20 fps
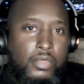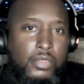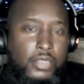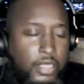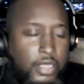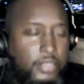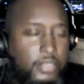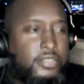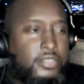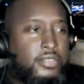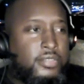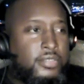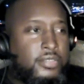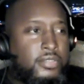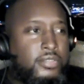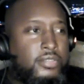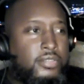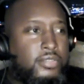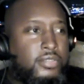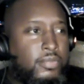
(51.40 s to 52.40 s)
Yes,
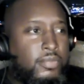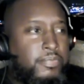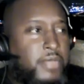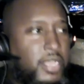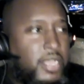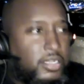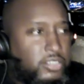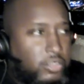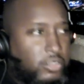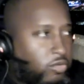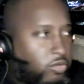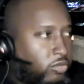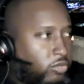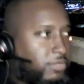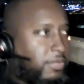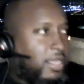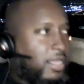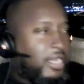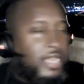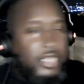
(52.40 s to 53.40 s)
Tupac
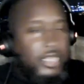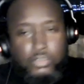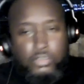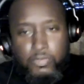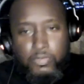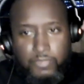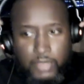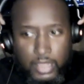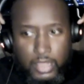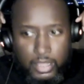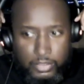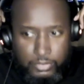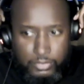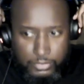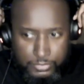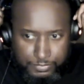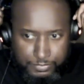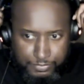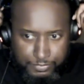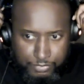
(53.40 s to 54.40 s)
Shakur's biological father.